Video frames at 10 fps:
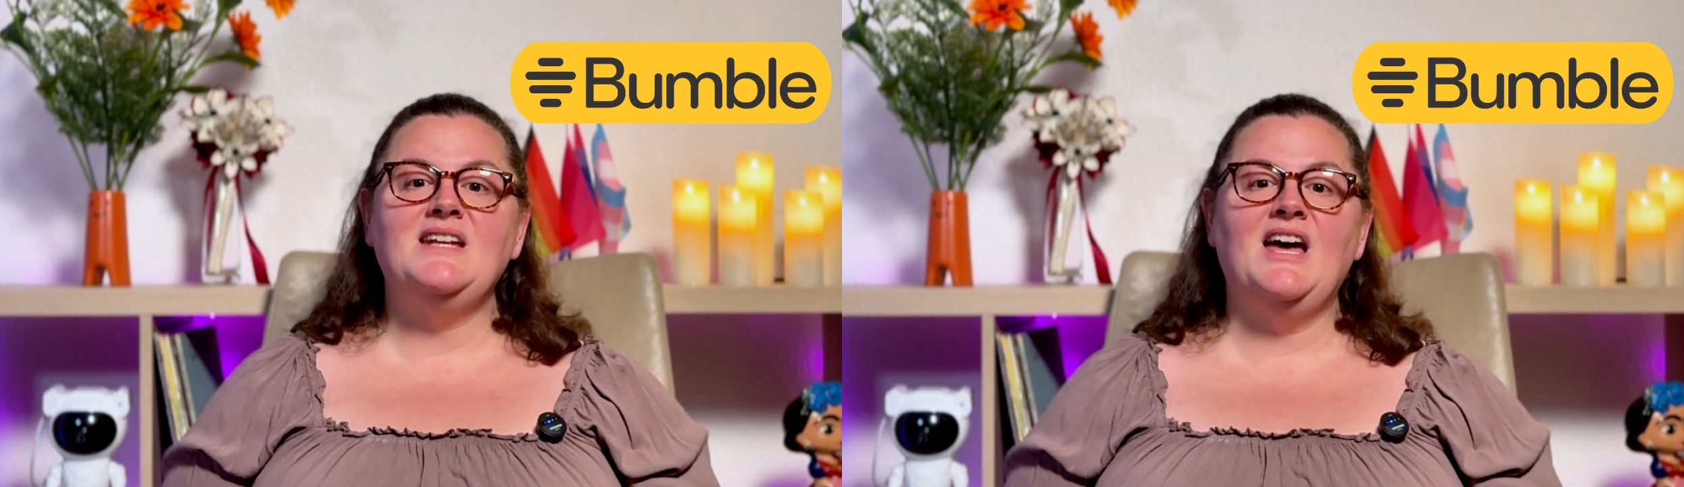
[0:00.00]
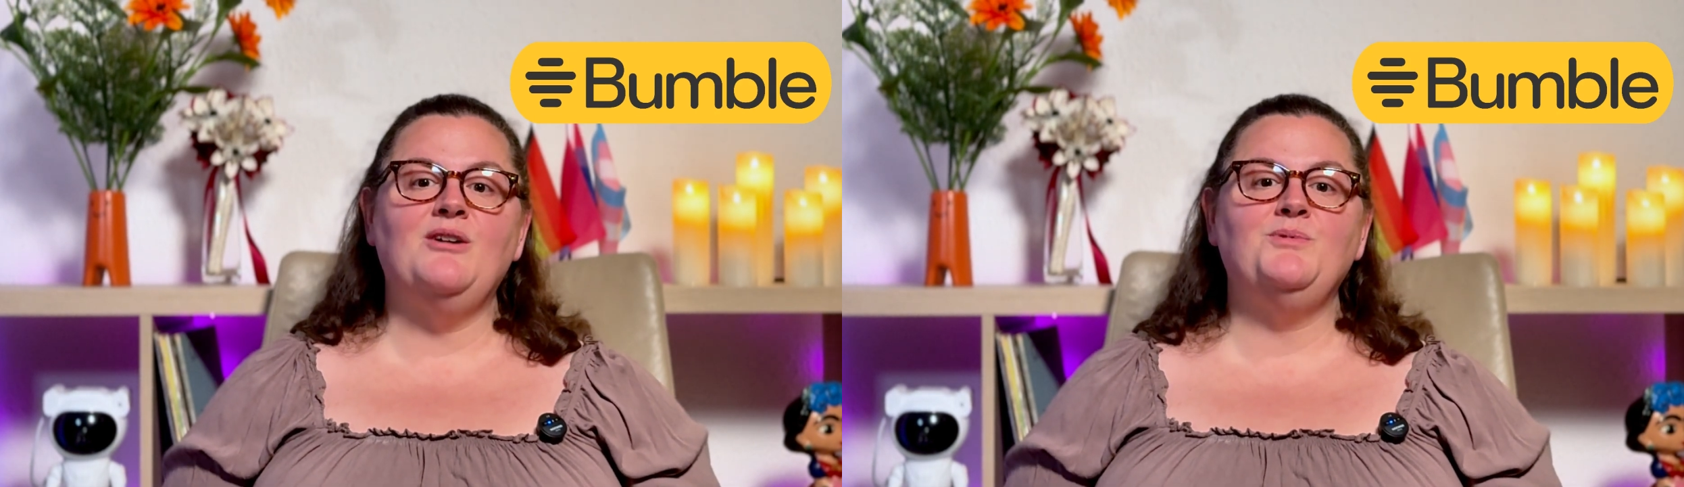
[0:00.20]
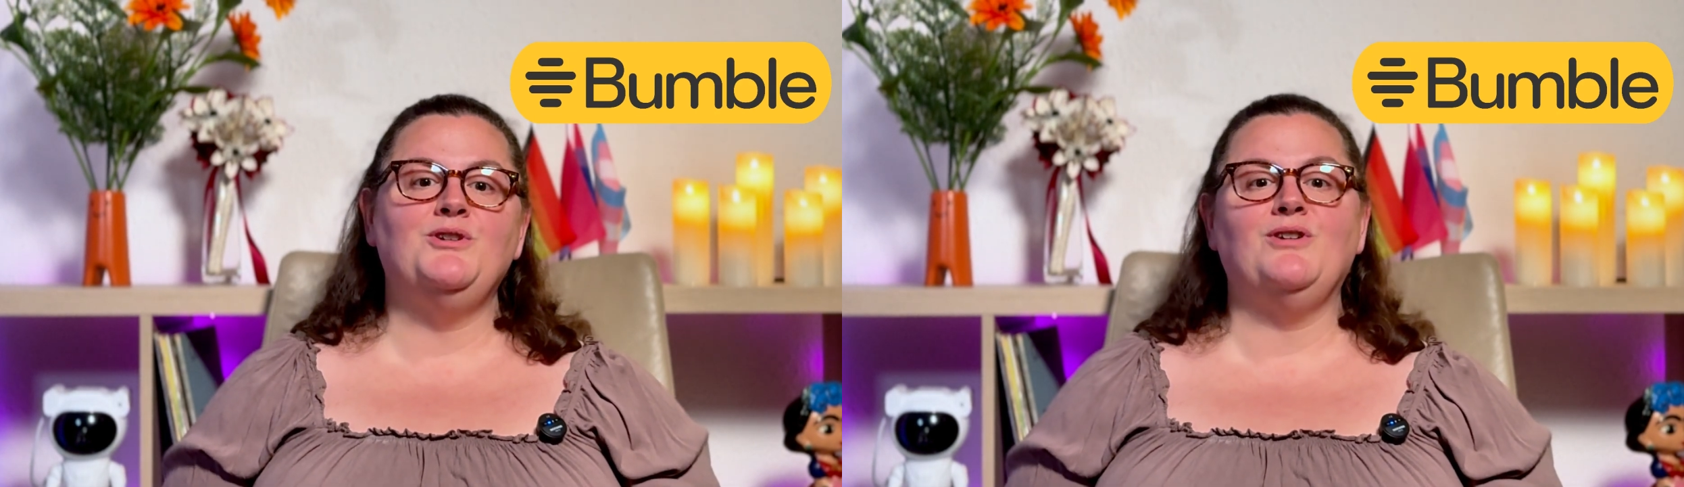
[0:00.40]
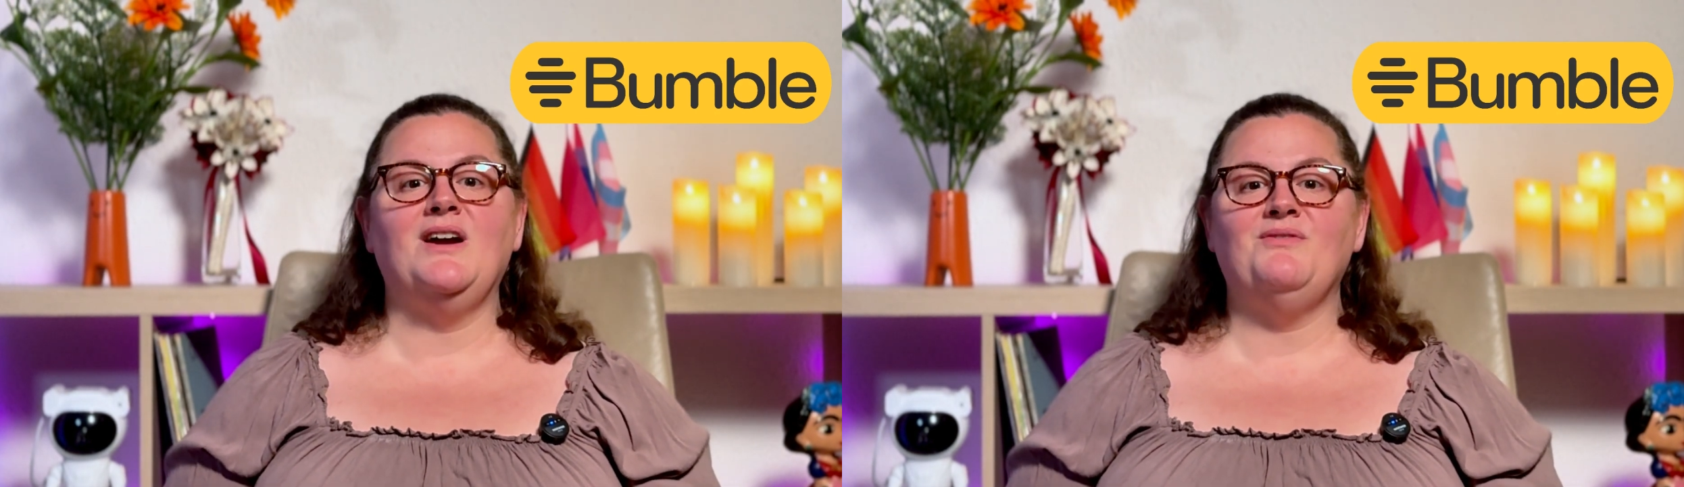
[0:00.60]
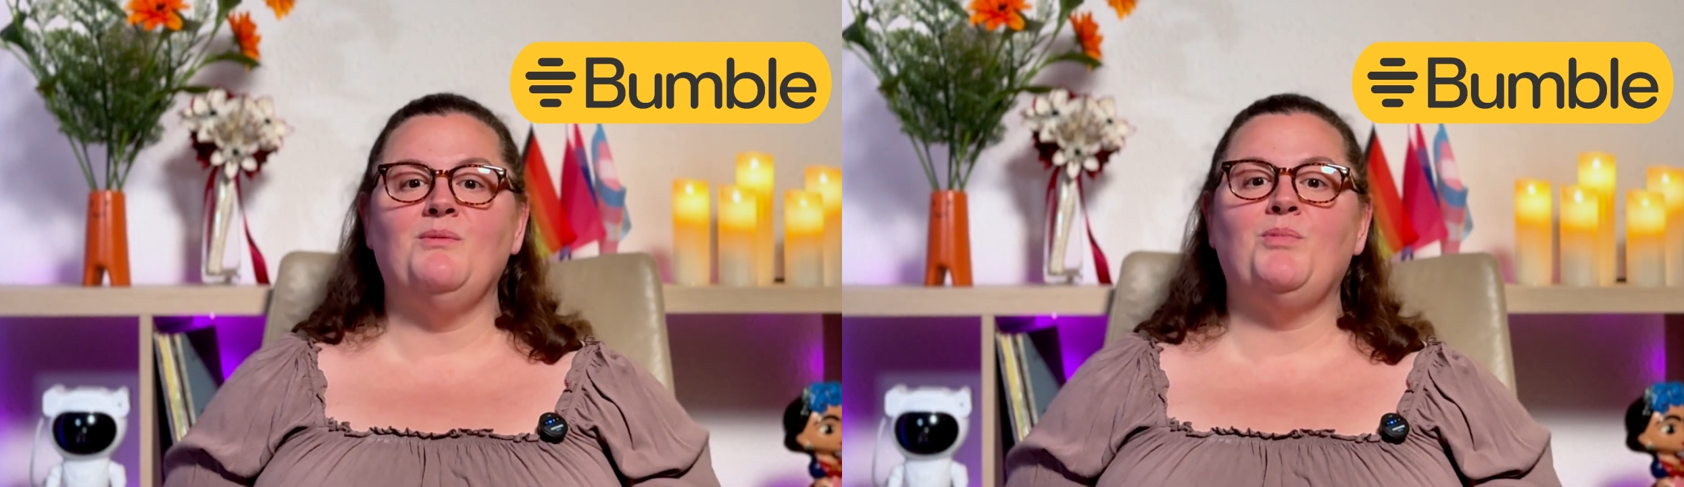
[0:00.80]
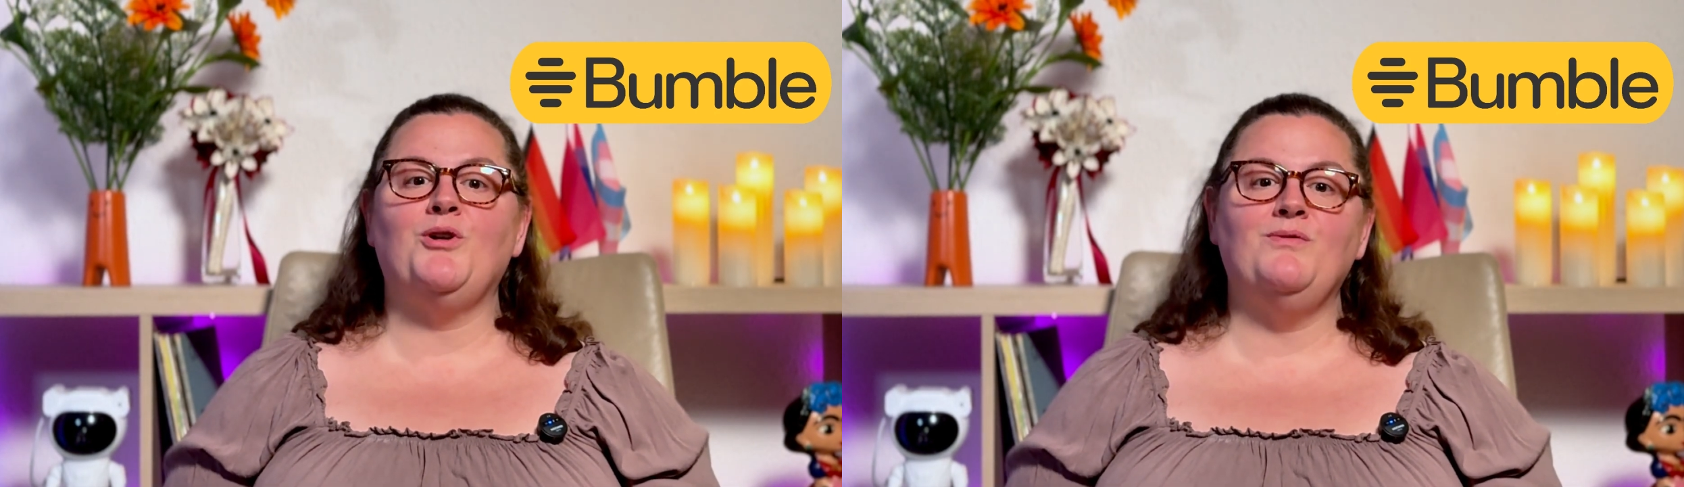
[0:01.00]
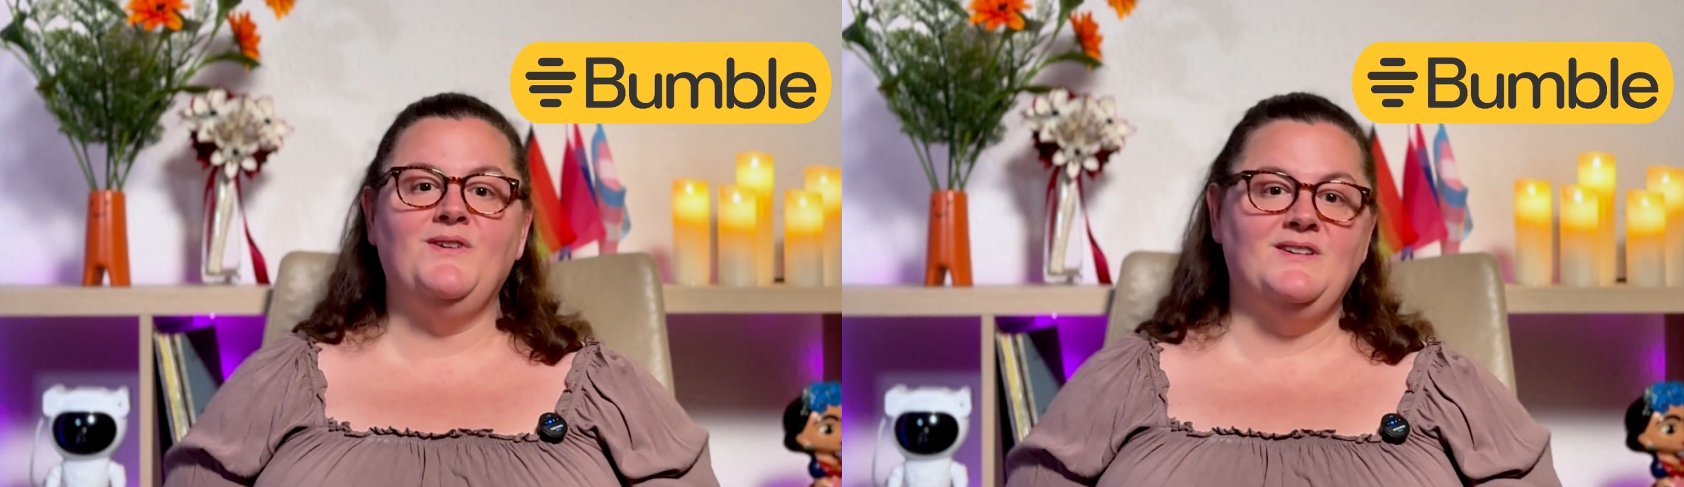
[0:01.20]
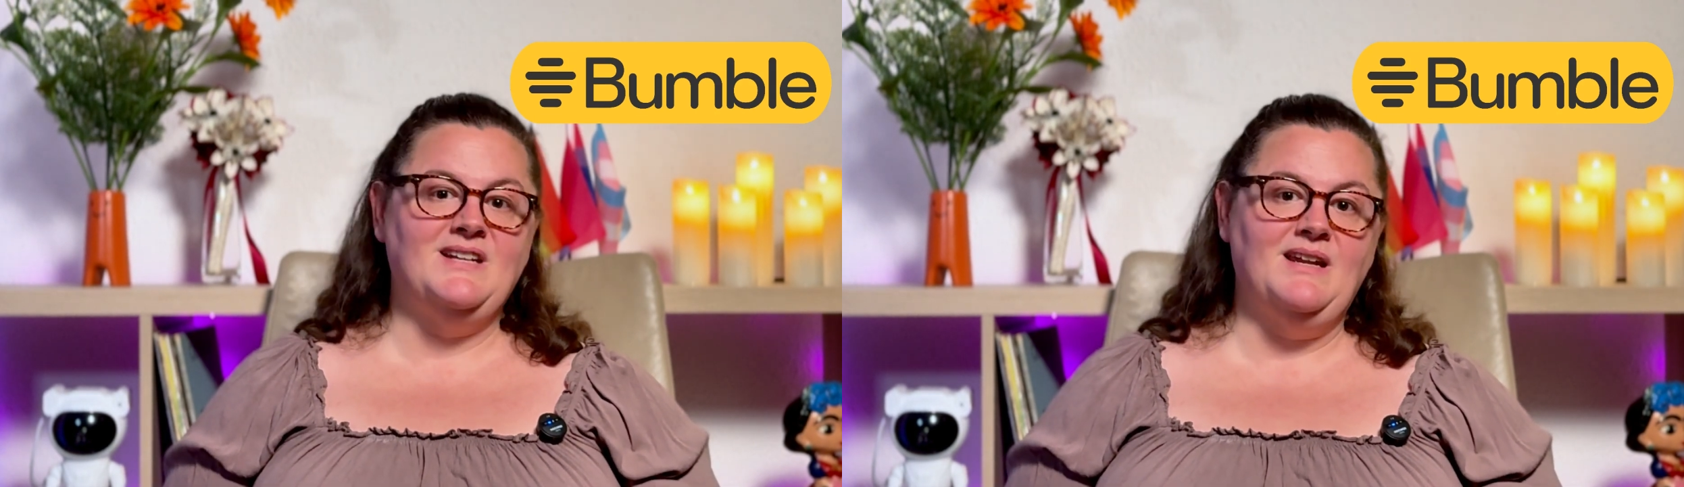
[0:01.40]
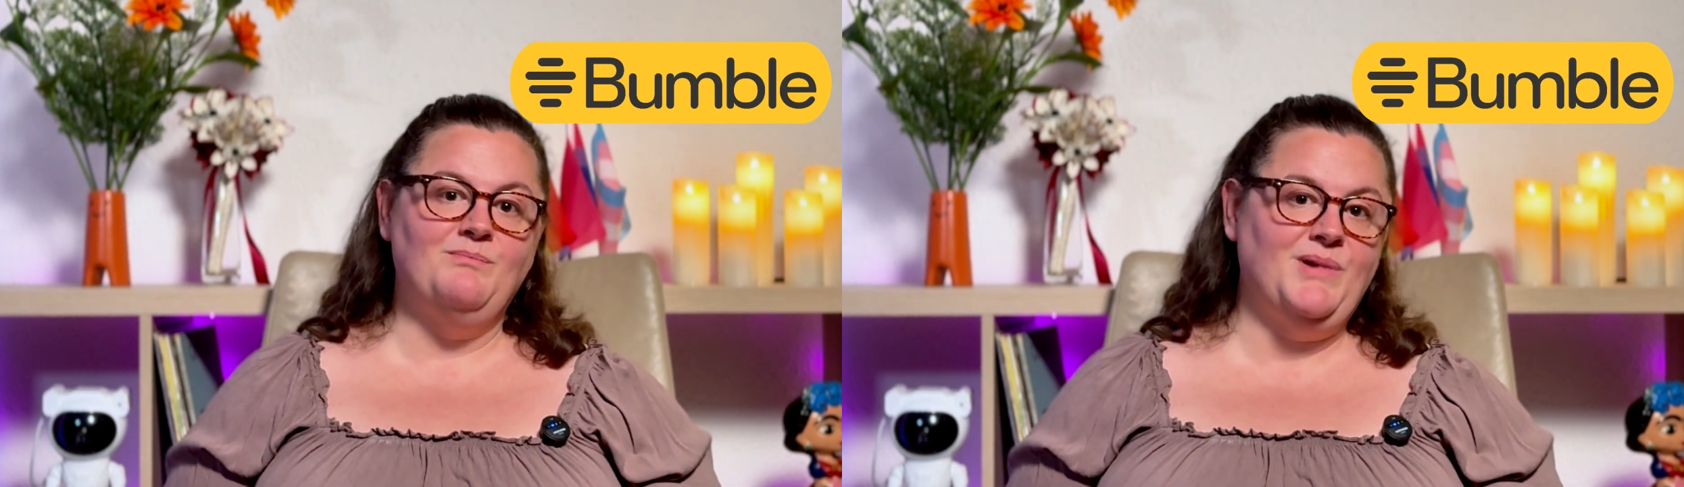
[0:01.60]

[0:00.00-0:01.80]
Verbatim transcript: to help you craft the perfect date